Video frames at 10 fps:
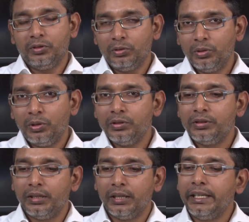So,
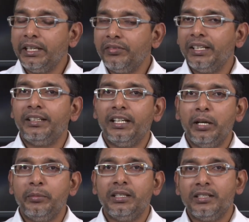those uh, equivalent
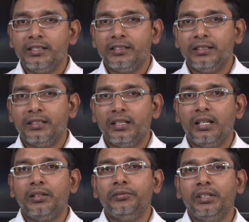diameters etc.